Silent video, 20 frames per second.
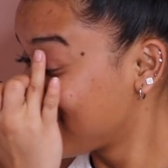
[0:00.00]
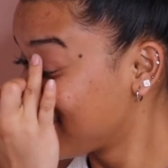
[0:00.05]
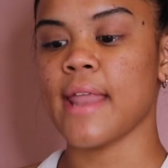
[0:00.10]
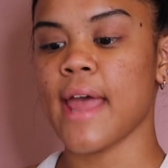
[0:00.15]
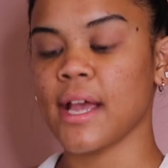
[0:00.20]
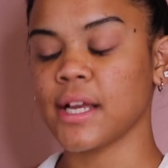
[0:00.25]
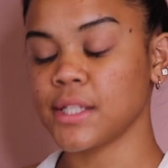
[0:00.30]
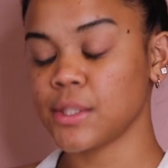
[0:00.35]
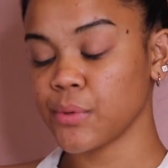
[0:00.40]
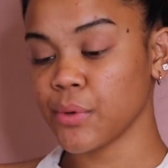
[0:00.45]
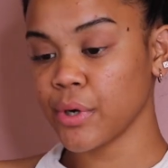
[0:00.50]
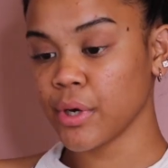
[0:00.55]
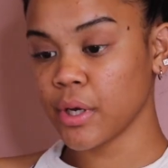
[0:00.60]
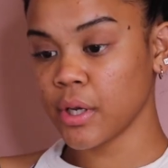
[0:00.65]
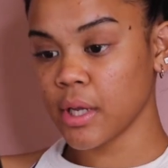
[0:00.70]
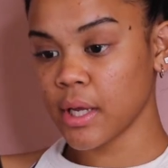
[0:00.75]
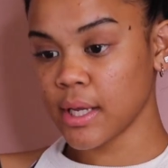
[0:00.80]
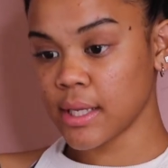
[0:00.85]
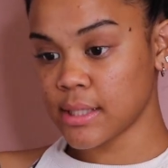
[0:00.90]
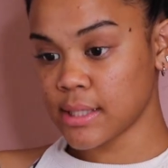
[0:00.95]
Next, we're
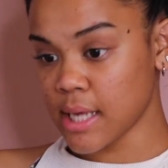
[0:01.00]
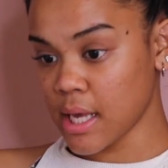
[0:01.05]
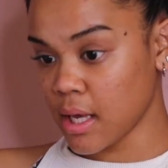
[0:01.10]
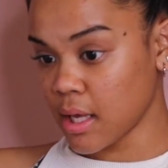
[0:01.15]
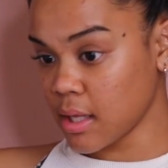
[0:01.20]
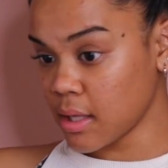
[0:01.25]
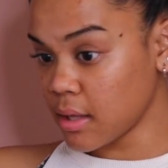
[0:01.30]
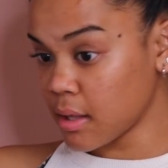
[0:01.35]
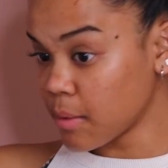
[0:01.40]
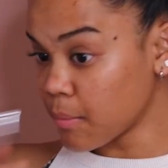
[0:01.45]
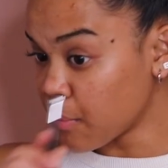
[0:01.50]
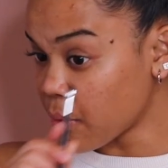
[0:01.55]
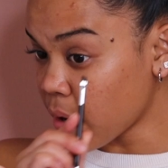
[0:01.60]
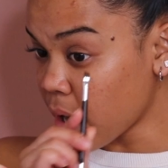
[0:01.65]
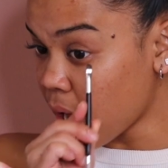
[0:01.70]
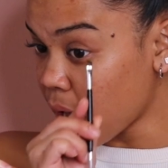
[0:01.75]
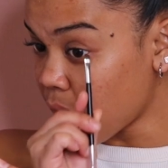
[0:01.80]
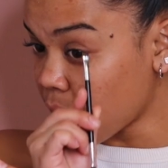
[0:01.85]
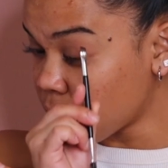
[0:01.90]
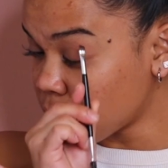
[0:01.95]
gonna take the
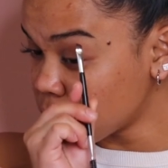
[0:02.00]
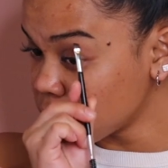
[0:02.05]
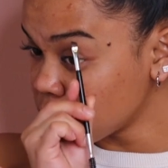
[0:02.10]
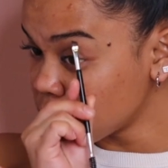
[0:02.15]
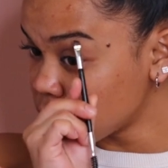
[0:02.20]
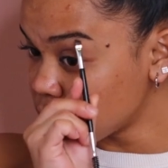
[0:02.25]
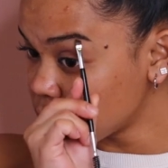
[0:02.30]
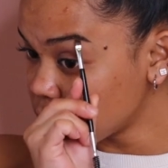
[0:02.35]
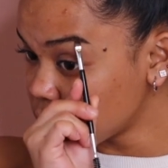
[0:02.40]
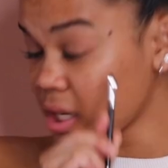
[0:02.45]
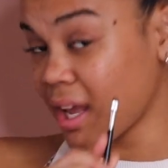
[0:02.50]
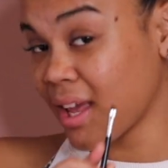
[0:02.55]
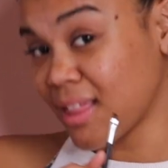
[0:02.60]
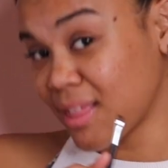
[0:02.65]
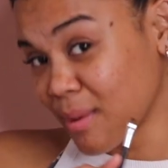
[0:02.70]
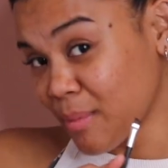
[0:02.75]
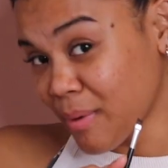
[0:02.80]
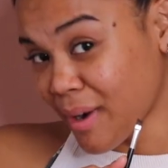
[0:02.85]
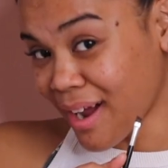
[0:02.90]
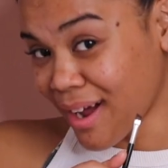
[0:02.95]
brows.
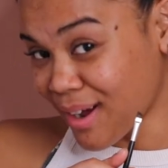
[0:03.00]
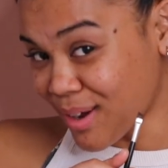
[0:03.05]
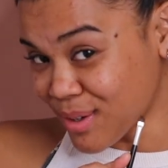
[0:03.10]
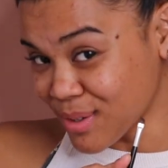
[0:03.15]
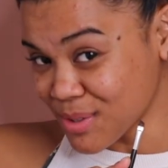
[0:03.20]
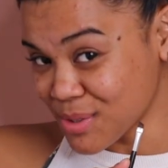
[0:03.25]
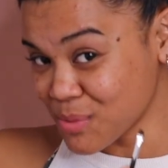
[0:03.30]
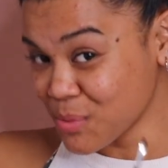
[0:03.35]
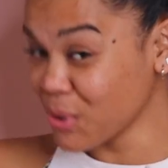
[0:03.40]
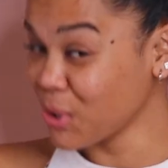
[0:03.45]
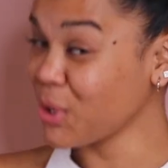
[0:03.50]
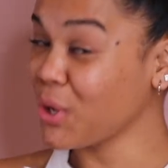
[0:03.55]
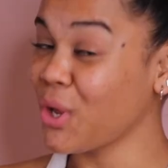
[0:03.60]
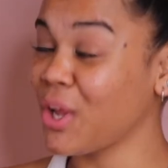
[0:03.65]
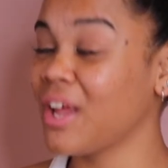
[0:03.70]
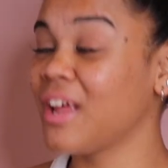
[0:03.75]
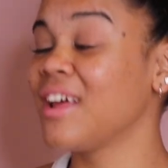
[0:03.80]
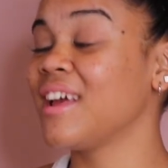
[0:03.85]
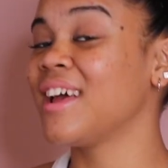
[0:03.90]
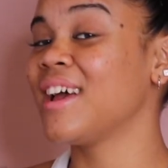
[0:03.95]
We're
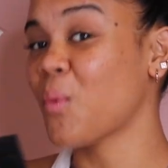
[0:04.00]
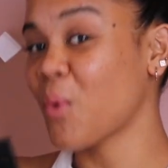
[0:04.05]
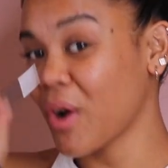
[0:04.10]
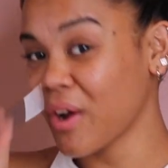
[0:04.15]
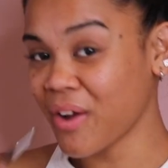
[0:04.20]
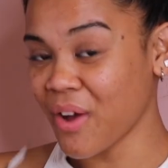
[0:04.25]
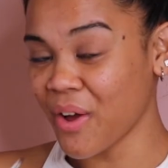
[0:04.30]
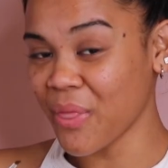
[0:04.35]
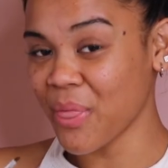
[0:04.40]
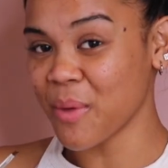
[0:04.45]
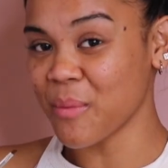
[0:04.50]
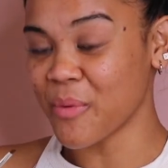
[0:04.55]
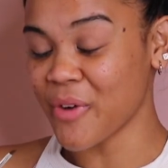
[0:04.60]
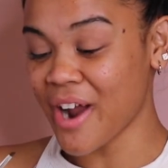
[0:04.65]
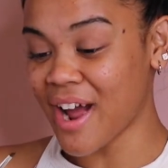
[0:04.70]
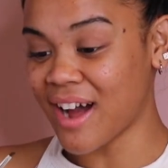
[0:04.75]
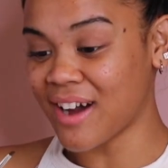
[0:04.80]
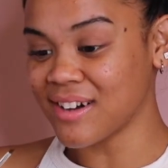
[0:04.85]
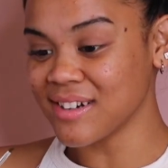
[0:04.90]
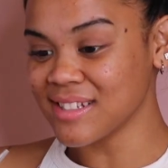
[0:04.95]
gonna work on the
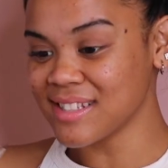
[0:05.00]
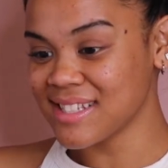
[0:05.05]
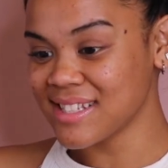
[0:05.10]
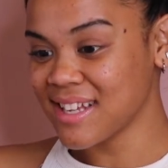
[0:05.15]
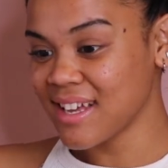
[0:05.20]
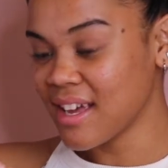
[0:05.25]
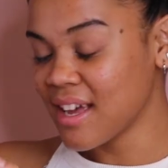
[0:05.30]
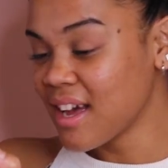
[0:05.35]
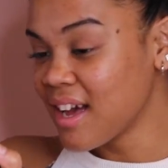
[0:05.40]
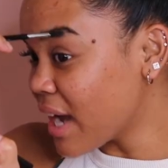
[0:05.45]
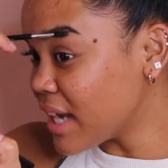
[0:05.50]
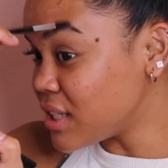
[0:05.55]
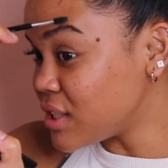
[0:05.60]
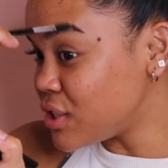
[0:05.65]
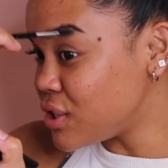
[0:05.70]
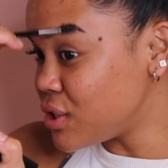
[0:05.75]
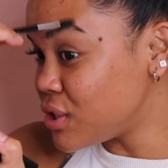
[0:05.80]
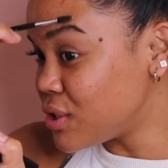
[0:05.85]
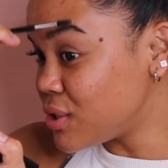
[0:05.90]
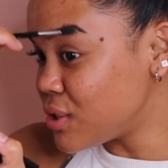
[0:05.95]
brows. I
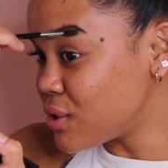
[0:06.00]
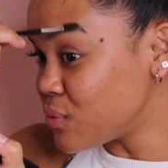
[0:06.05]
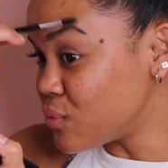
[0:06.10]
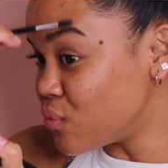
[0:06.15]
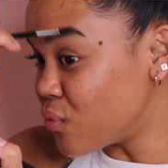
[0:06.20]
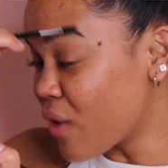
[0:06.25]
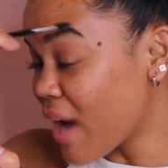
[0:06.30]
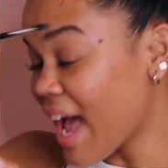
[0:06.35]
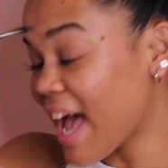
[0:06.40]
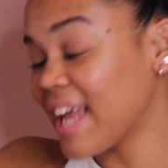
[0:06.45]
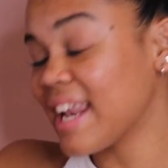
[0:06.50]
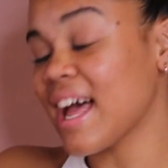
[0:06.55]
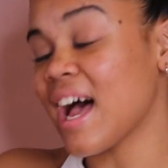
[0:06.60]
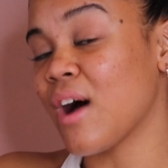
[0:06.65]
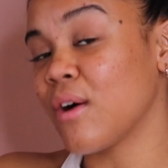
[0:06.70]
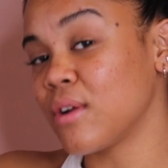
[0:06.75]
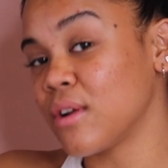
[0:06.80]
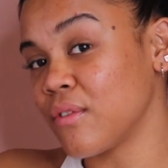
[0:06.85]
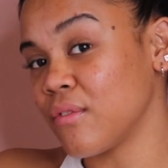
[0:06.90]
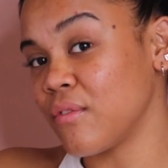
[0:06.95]
ran
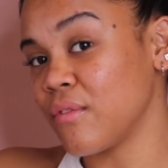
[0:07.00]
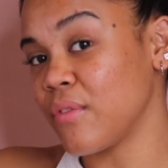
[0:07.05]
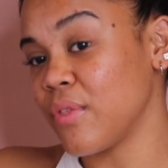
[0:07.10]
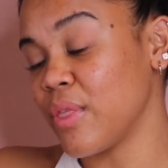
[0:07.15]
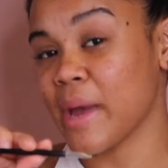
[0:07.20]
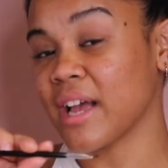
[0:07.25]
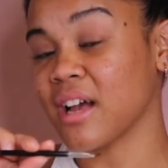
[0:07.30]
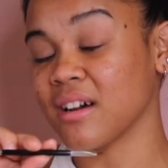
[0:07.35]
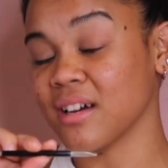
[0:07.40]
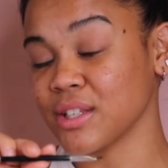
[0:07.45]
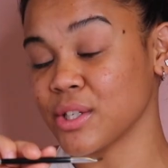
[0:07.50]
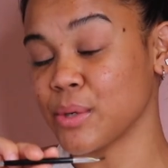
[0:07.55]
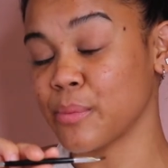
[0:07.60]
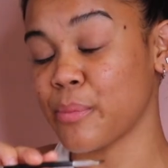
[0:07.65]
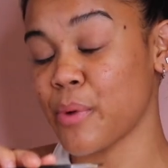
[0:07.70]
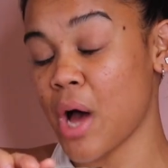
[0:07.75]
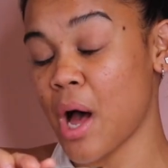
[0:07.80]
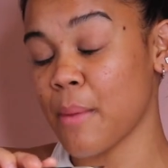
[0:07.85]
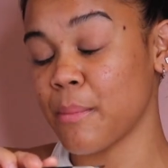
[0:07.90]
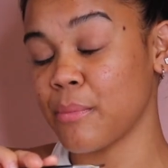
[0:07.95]
out of my
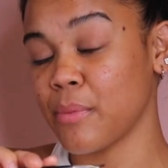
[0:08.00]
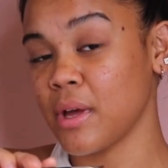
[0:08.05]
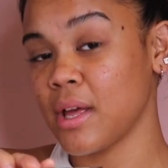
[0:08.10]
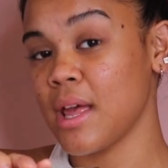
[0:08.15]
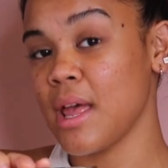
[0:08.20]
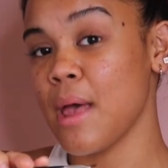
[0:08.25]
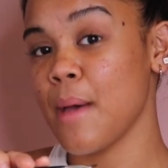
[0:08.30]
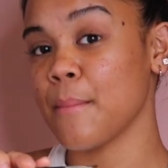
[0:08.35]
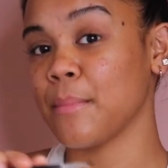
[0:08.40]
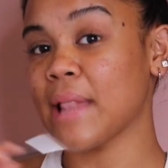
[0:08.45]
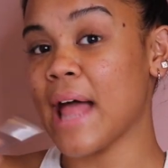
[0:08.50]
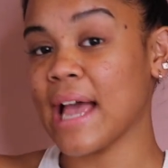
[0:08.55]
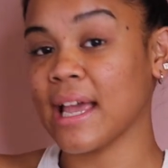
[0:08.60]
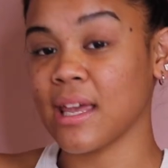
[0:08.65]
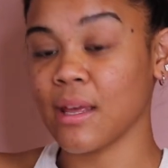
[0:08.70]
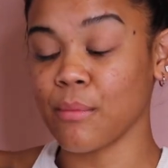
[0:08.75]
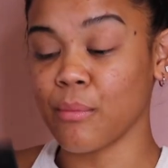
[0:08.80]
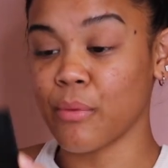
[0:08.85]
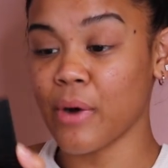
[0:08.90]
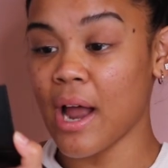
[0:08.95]
Colourpop
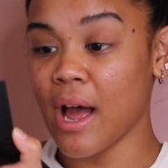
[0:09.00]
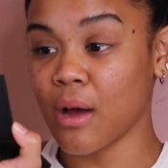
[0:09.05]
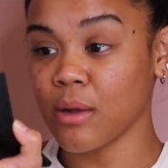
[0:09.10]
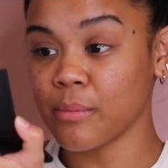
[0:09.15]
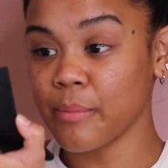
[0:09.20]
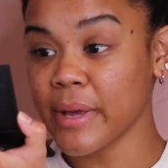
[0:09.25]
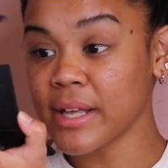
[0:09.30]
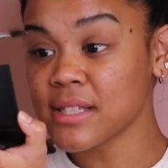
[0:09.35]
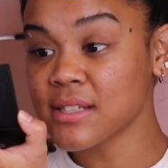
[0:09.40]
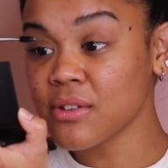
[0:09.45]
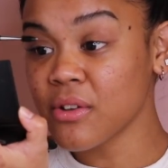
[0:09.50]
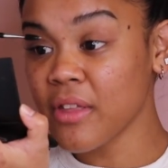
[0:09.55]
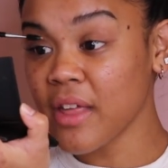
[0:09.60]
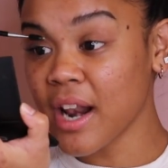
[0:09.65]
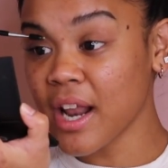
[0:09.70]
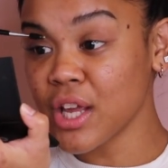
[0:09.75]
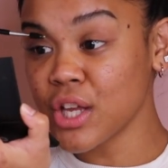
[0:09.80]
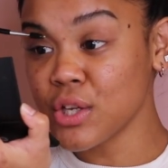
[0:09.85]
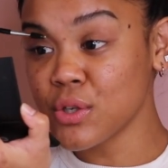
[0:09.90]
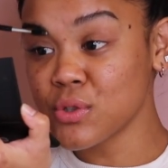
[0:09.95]
black and brown pencil
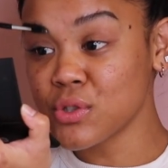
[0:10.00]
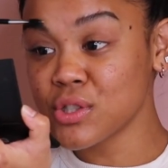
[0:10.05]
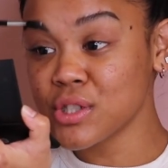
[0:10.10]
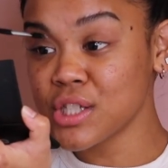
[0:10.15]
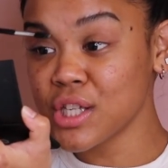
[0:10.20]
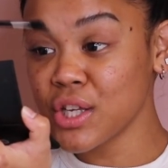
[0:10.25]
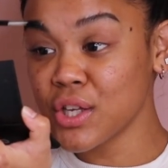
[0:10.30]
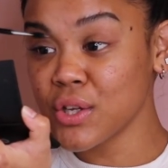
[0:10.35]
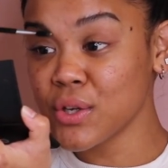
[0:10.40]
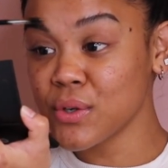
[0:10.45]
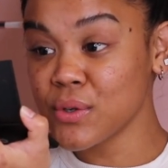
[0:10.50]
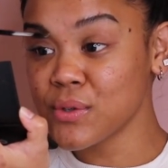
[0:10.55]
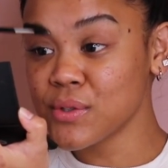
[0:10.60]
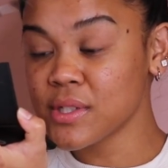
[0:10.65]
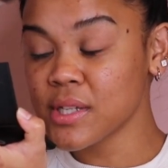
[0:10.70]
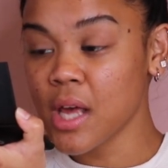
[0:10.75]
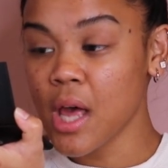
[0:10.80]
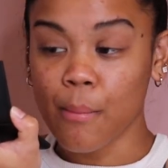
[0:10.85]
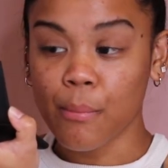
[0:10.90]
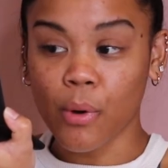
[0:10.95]
that I usually
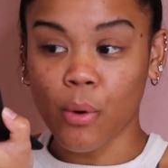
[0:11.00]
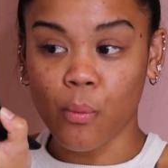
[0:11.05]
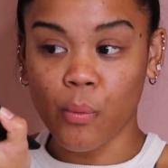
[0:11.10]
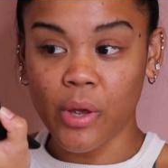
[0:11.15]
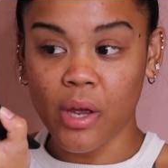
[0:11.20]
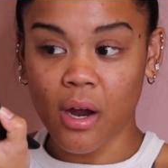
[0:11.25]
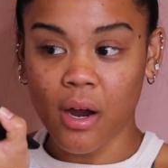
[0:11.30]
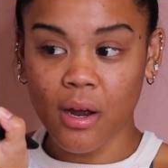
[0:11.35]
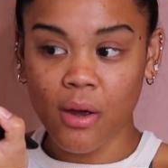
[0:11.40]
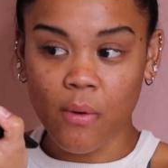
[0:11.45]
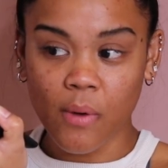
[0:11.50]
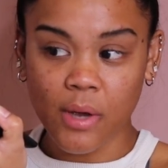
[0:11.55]
use, but we are